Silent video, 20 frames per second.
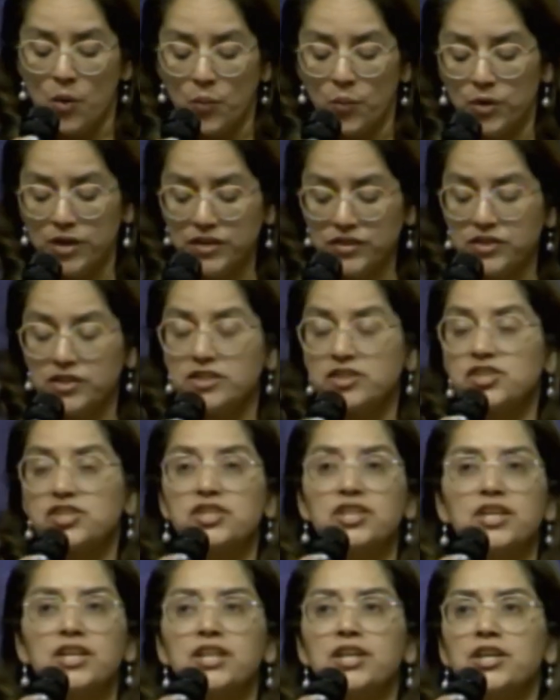with the
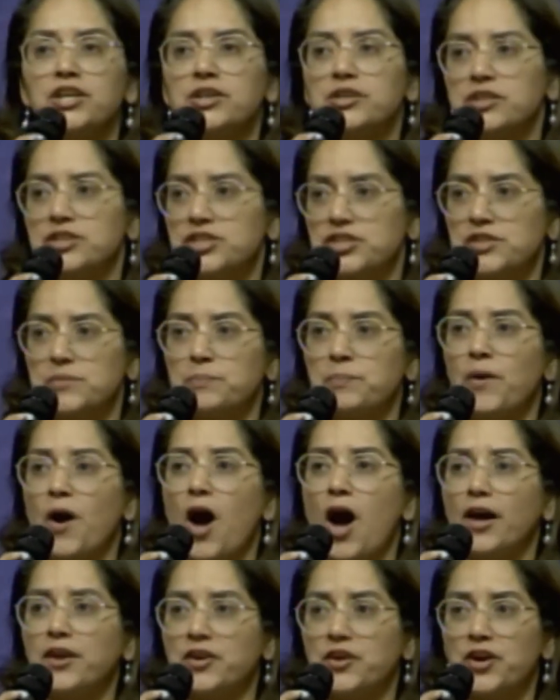tears
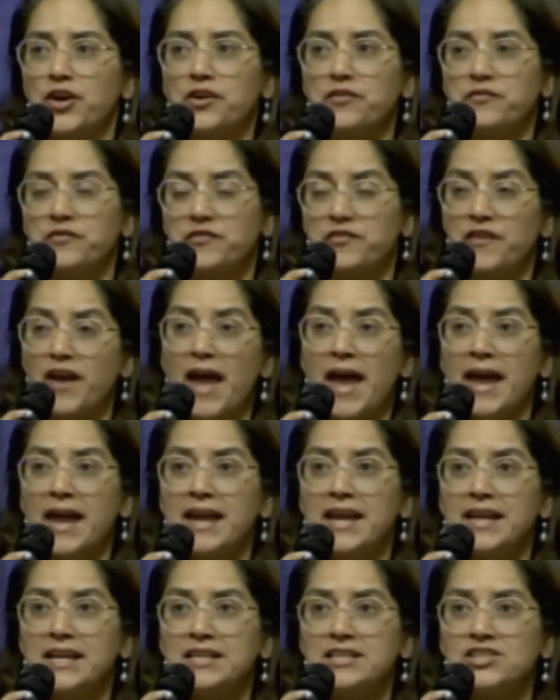upon her
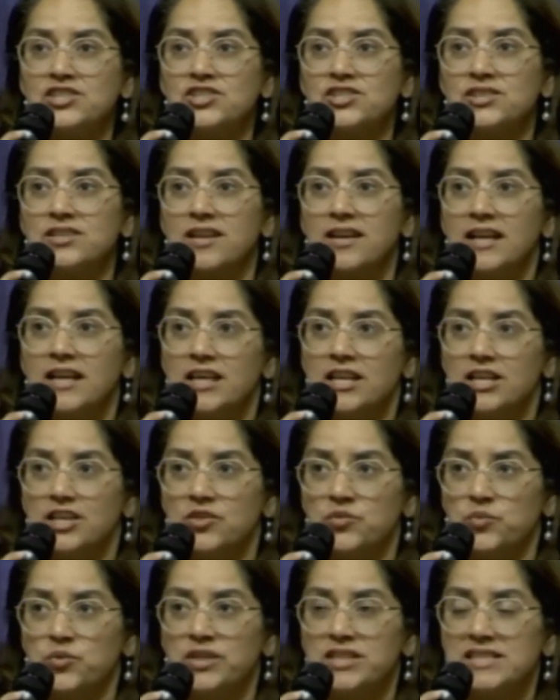face,
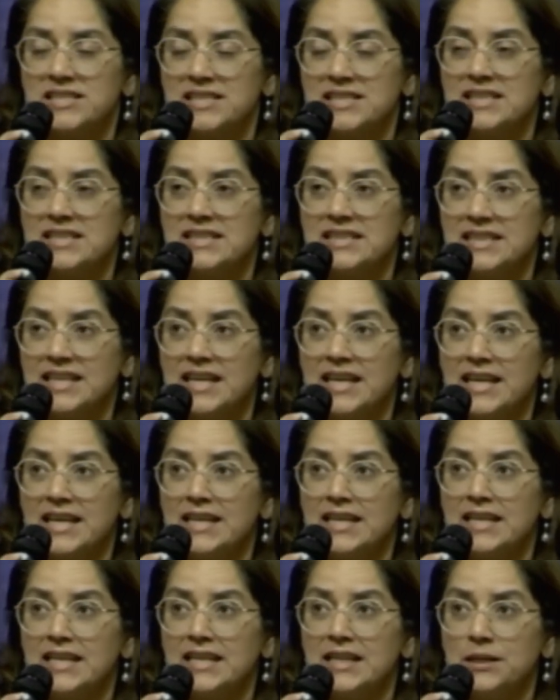it was a
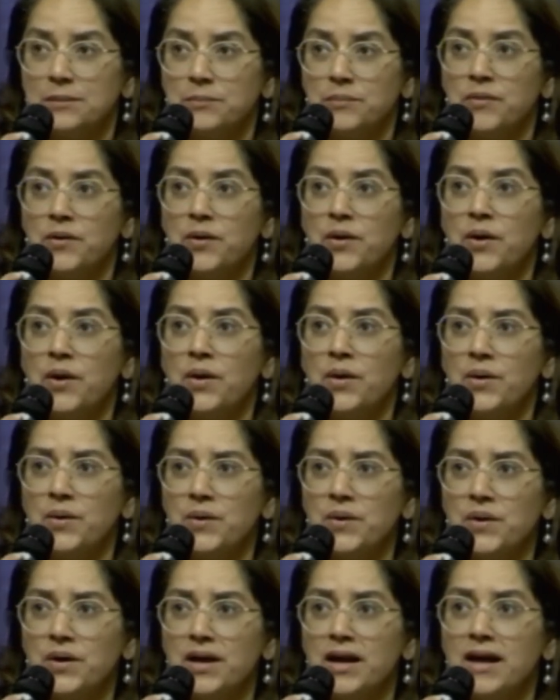
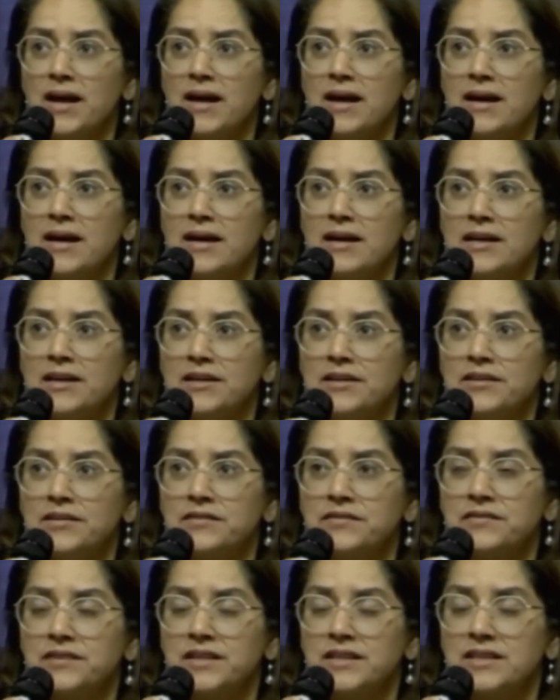labor
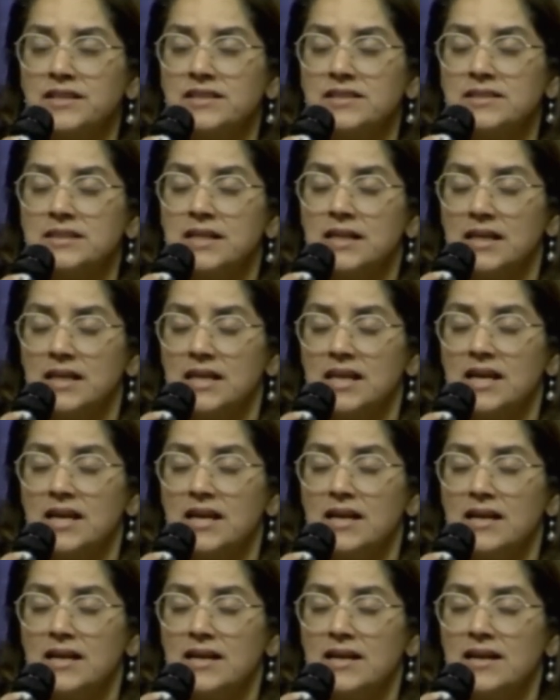of
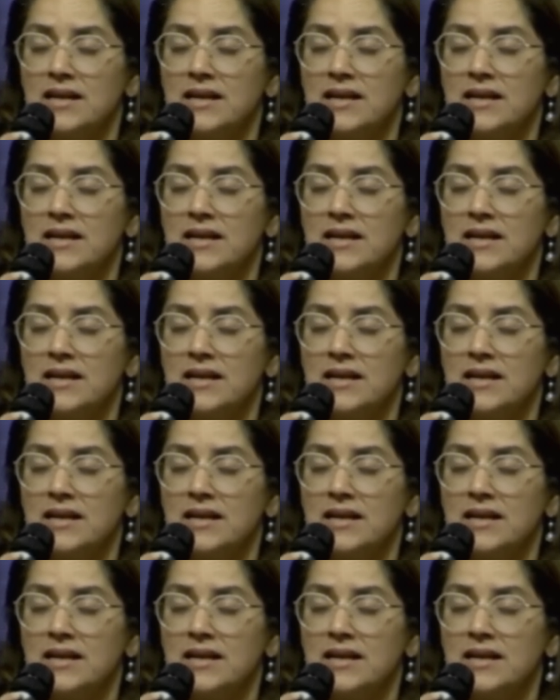love.